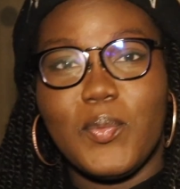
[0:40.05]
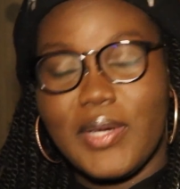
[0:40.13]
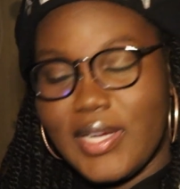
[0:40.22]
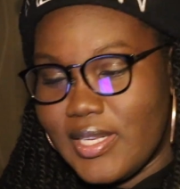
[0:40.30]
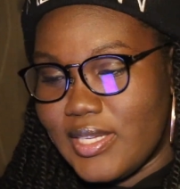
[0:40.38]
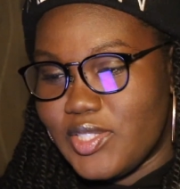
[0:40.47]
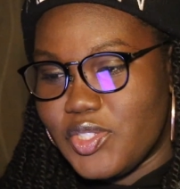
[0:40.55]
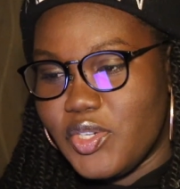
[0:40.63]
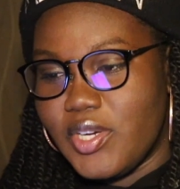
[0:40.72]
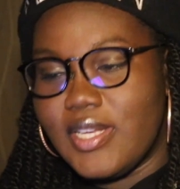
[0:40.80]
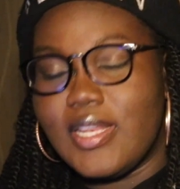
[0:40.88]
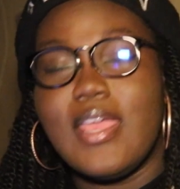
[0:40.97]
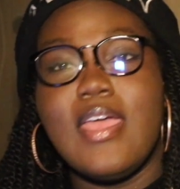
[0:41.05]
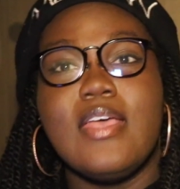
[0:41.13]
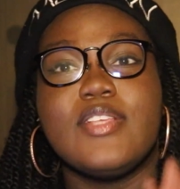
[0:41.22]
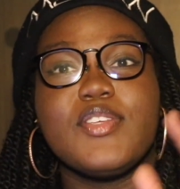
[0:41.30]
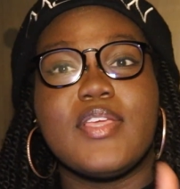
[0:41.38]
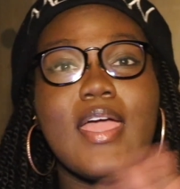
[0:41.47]
We're gonna get started.
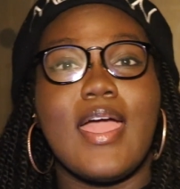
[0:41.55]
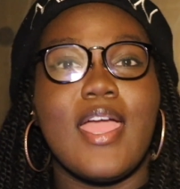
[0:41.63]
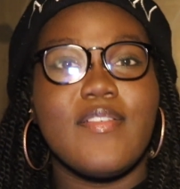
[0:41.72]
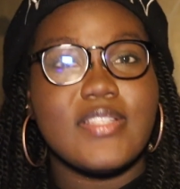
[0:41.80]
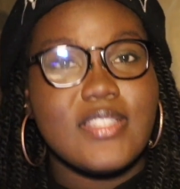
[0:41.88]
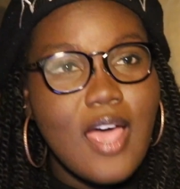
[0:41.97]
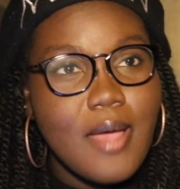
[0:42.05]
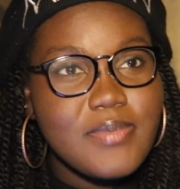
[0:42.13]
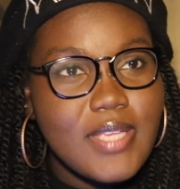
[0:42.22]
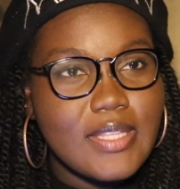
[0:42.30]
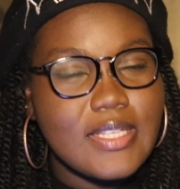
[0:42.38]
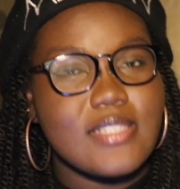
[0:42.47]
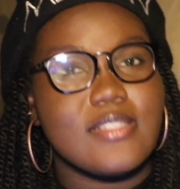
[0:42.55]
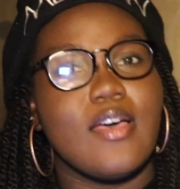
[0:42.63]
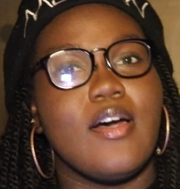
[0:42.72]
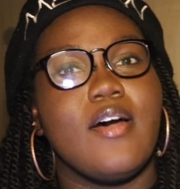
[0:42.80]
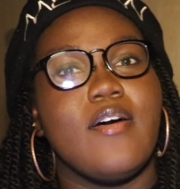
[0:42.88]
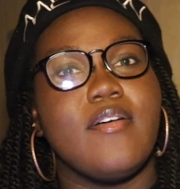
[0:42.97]
So yeah, I have a top 10 list
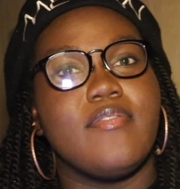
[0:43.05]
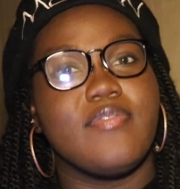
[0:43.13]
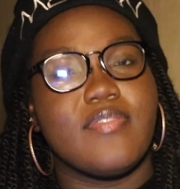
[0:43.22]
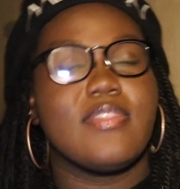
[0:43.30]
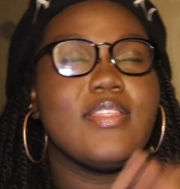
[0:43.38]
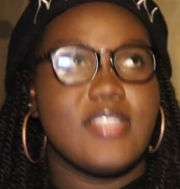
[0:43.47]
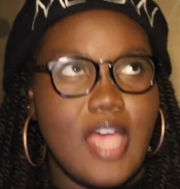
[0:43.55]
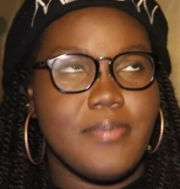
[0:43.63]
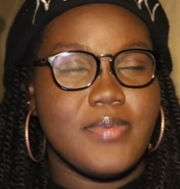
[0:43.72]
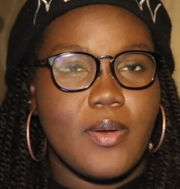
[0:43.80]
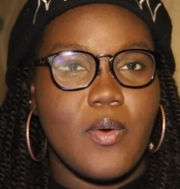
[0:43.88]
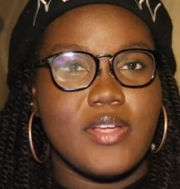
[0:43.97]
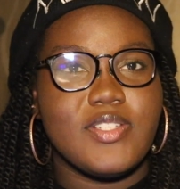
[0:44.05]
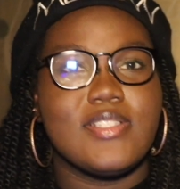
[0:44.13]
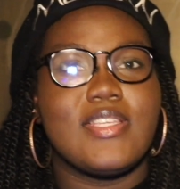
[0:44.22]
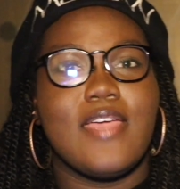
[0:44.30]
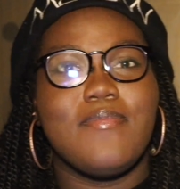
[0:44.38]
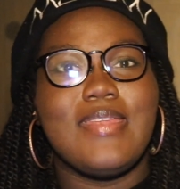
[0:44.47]
of the top 10
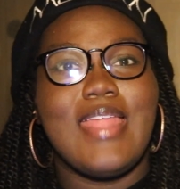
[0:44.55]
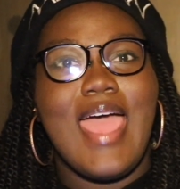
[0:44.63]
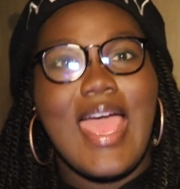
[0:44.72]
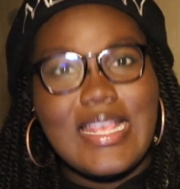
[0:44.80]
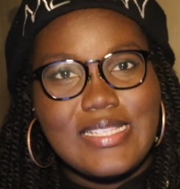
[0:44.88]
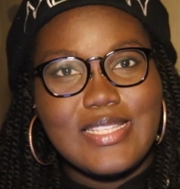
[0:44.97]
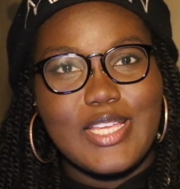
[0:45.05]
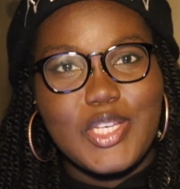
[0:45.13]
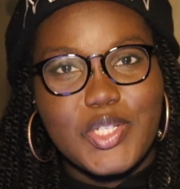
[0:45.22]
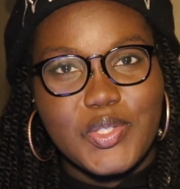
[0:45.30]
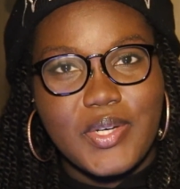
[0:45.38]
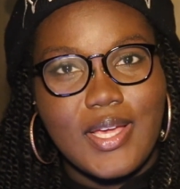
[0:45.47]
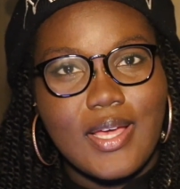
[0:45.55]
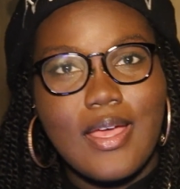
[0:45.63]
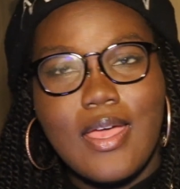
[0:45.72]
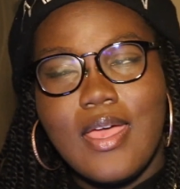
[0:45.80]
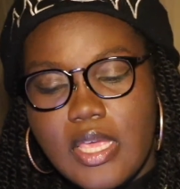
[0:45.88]
questions I've been asked in Korea.